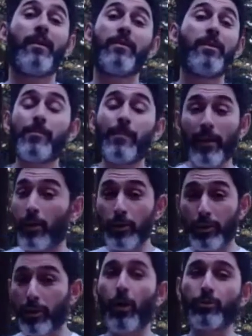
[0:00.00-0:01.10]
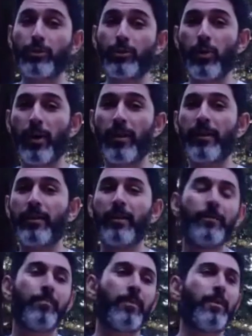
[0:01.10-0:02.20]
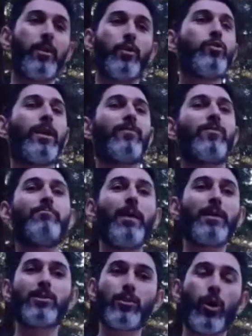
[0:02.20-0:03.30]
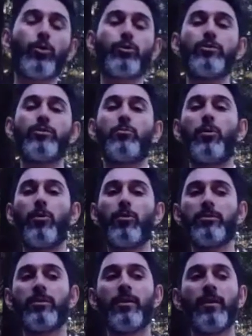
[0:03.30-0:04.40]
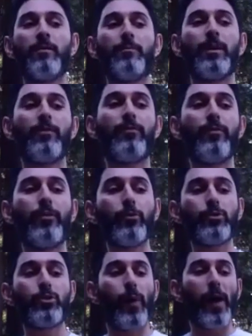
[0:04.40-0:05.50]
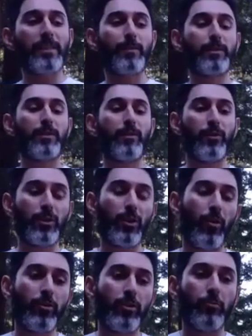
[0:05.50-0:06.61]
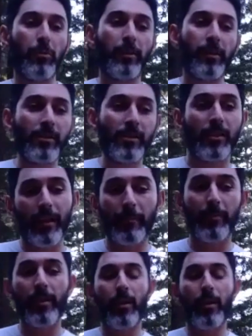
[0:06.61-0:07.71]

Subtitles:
it doesn't matter how good the coach is, right? Like, you could have the best coach in the world, but if those two aspects of your courage and willingness to like be like,